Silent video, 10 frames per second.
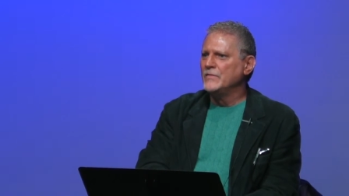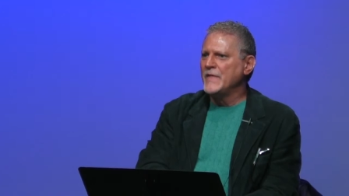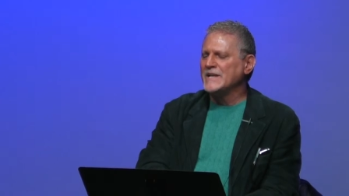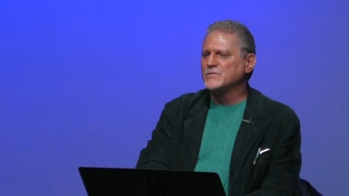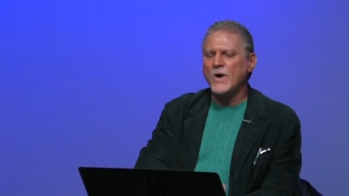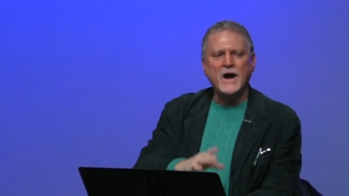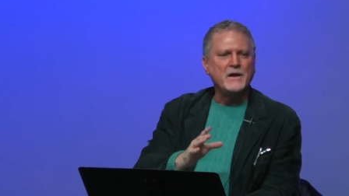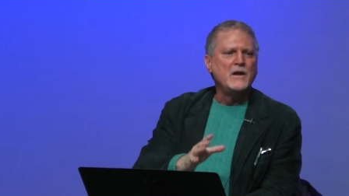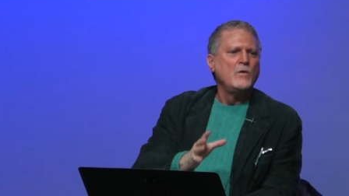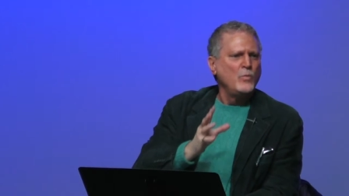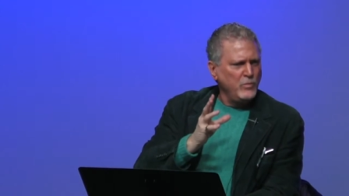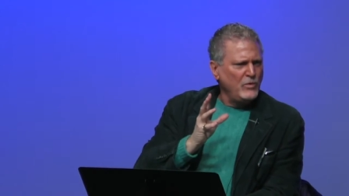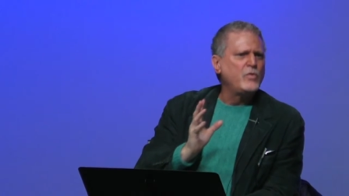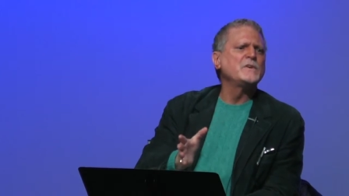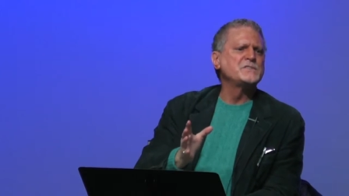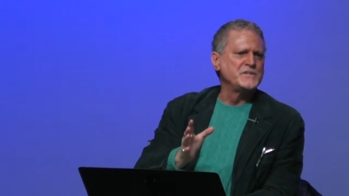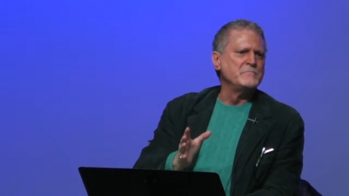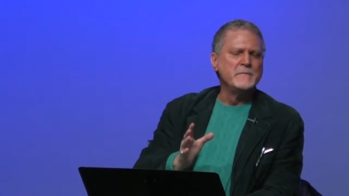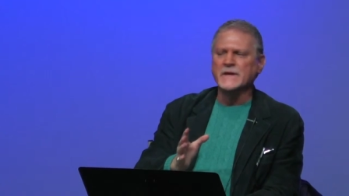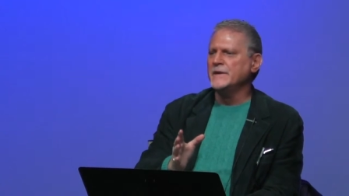That's why
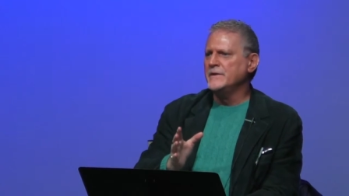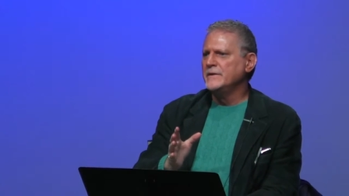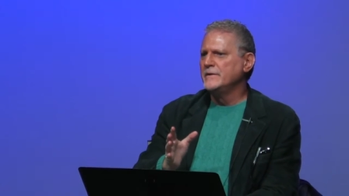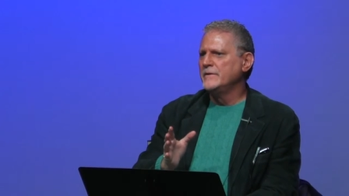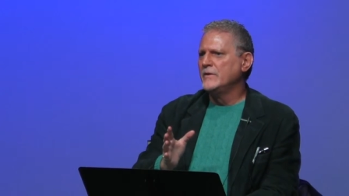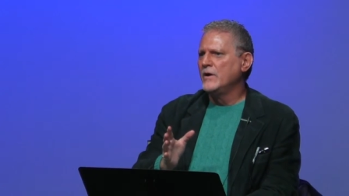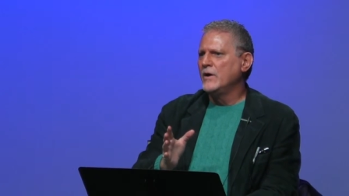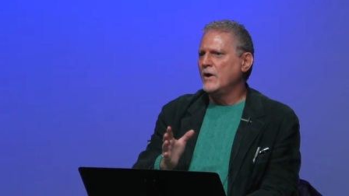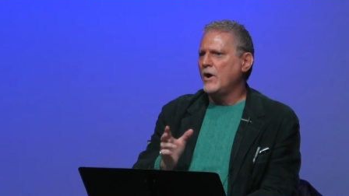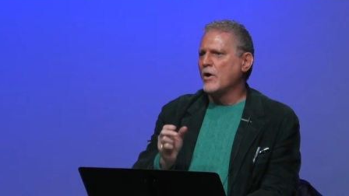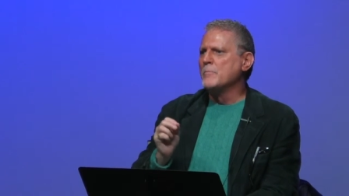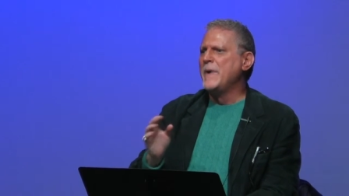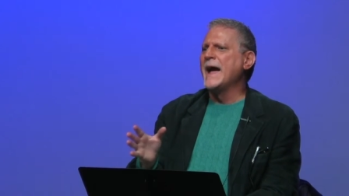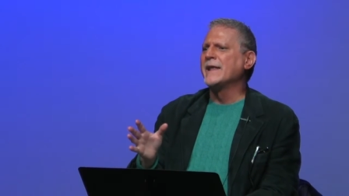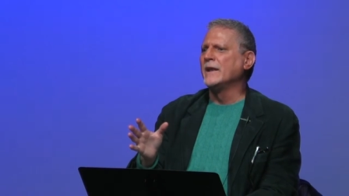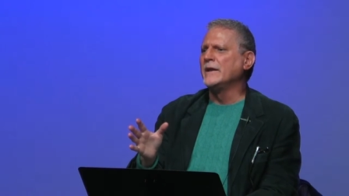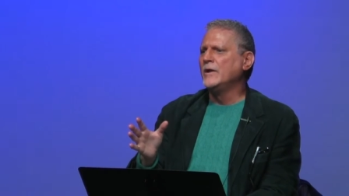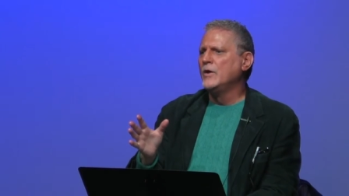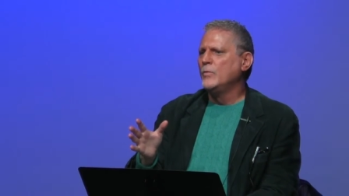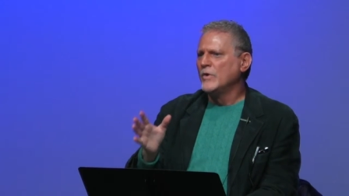Christian men are battling
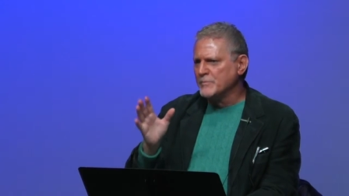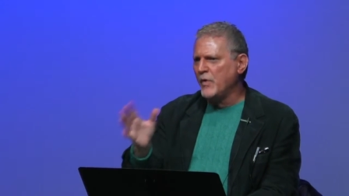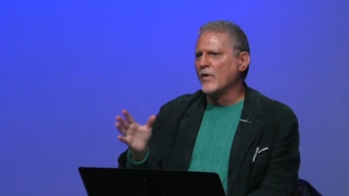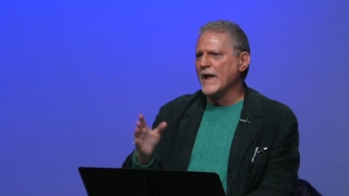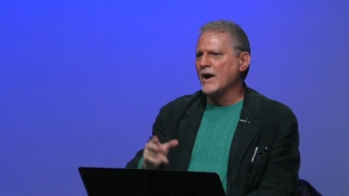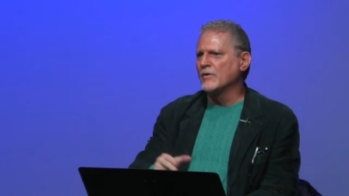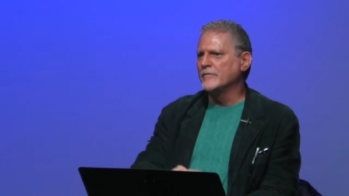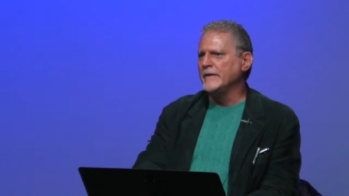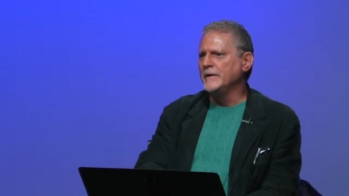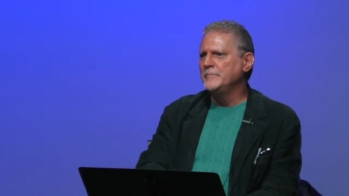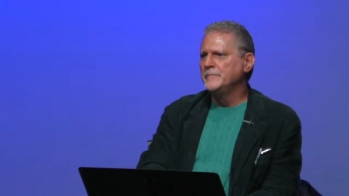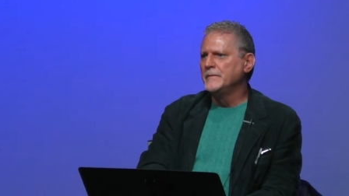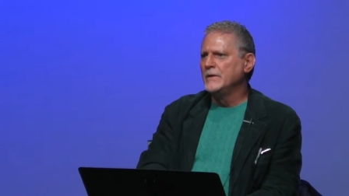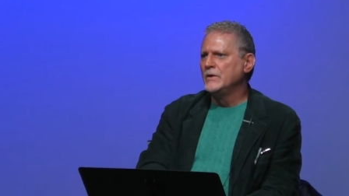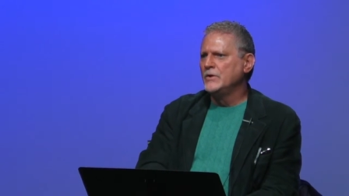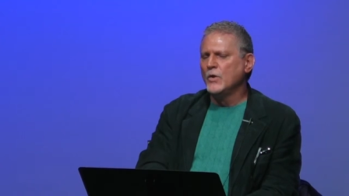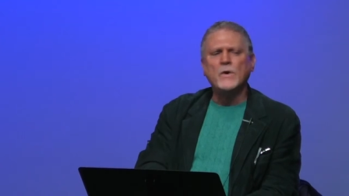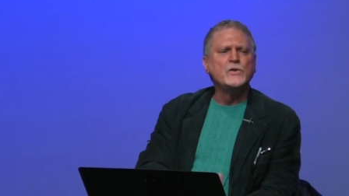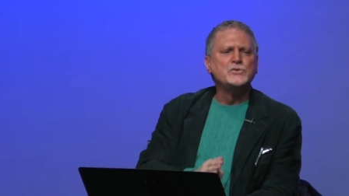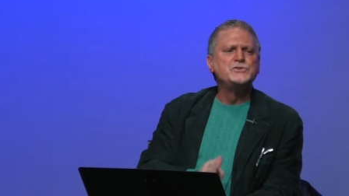with pornography. No
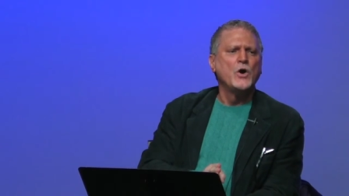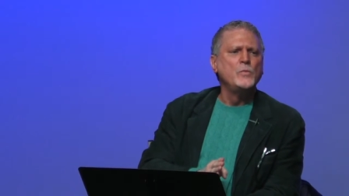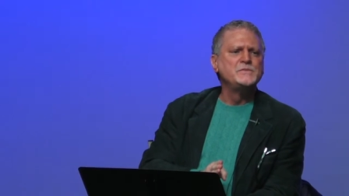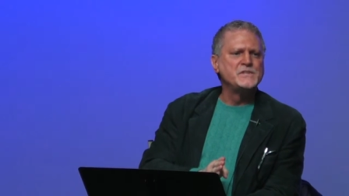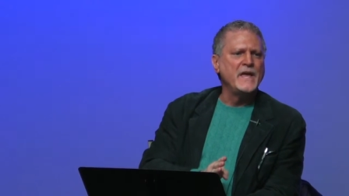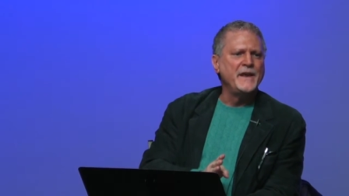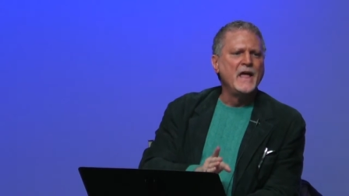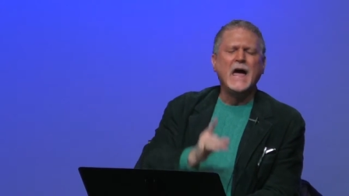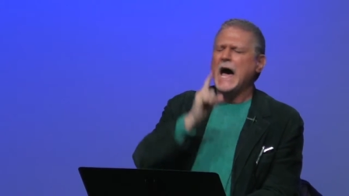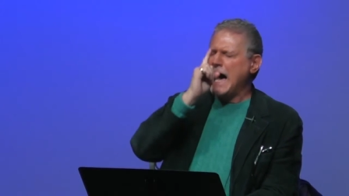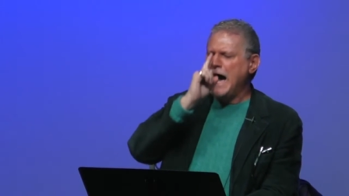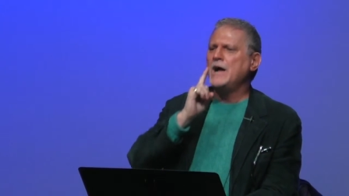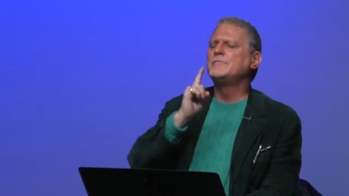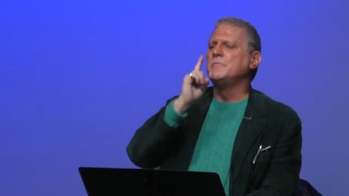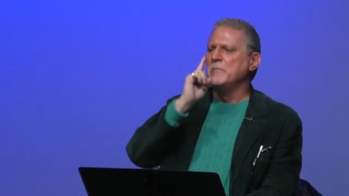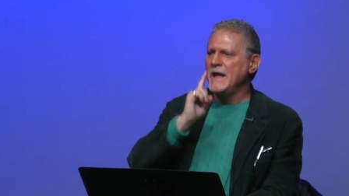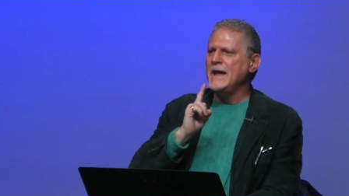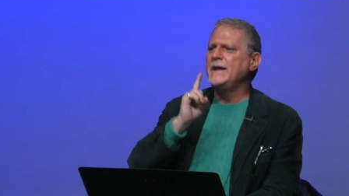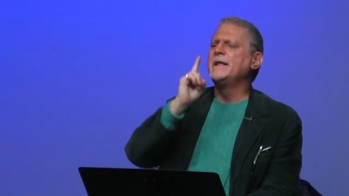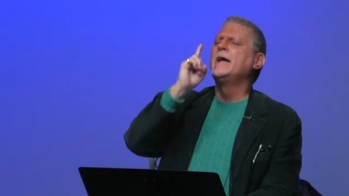wonder Job said, I've
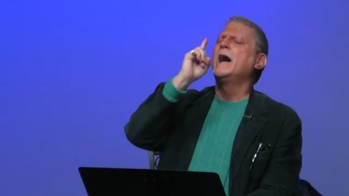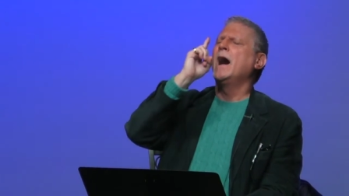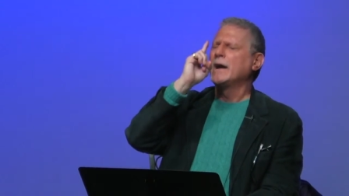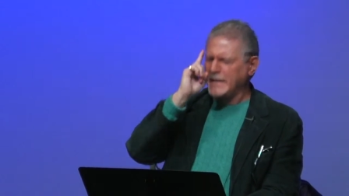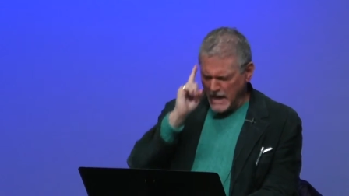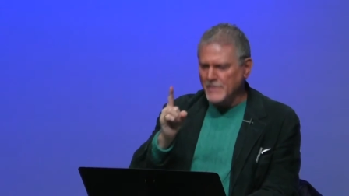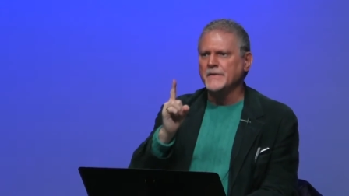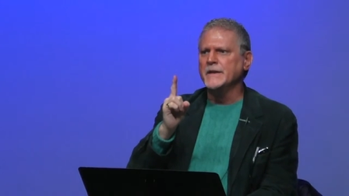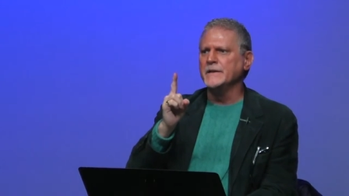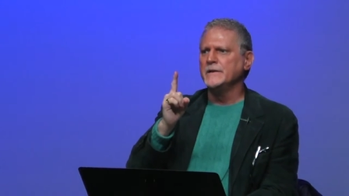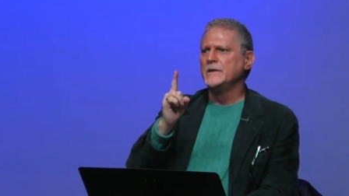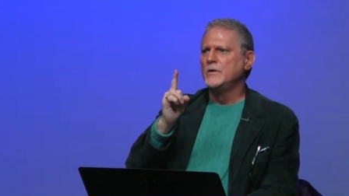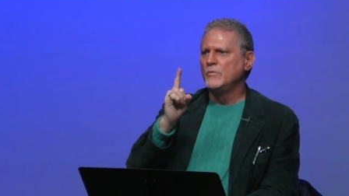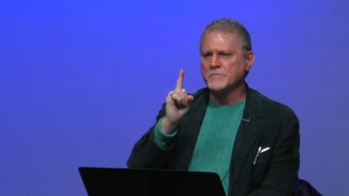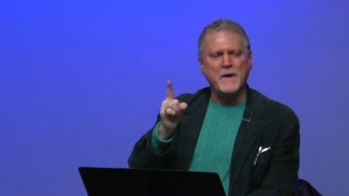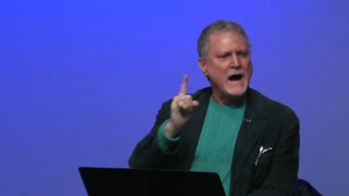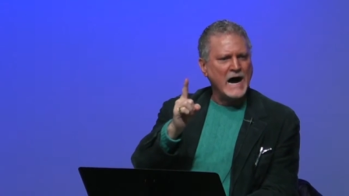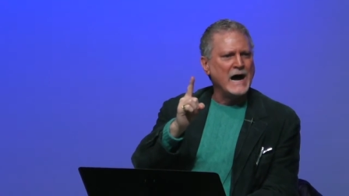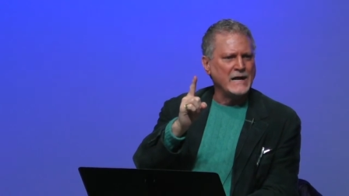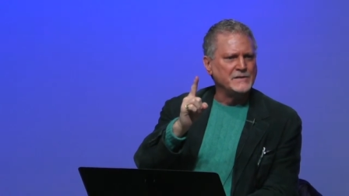made a covenant with my
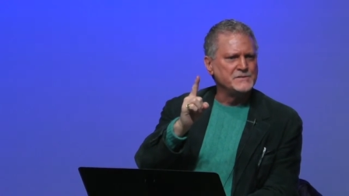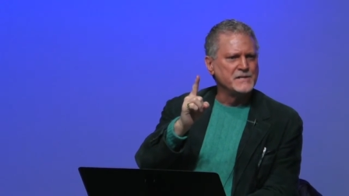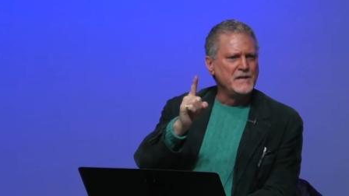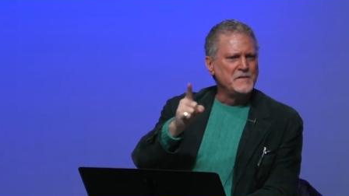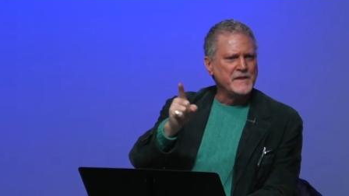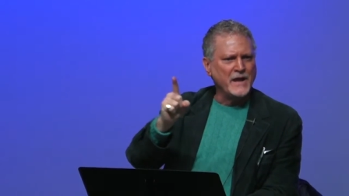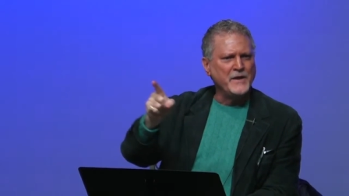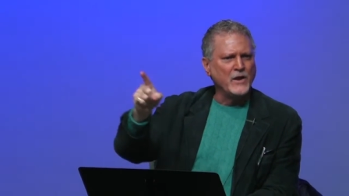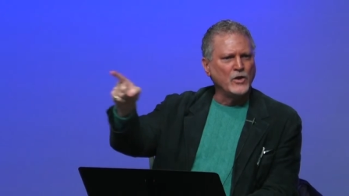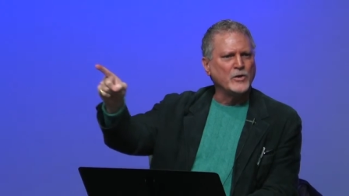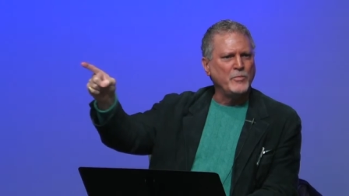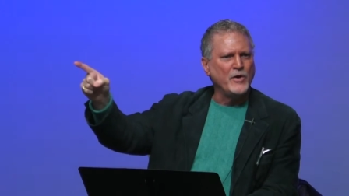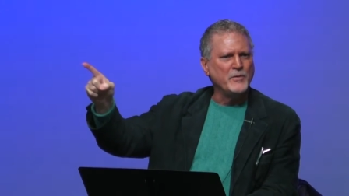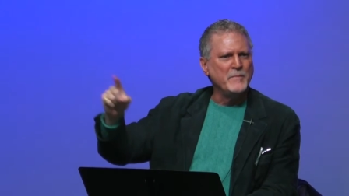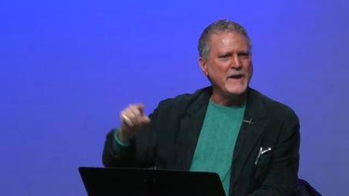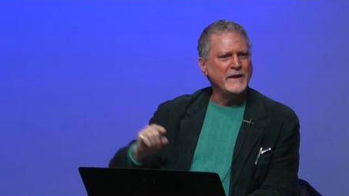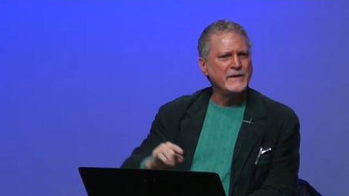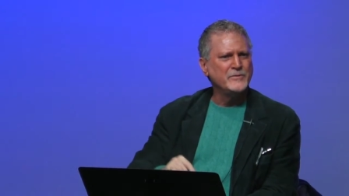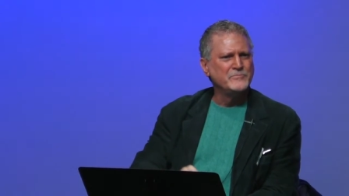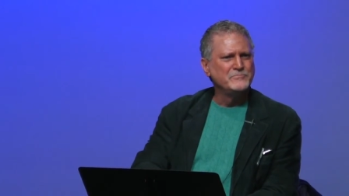eyes that I'll not look upon a maid.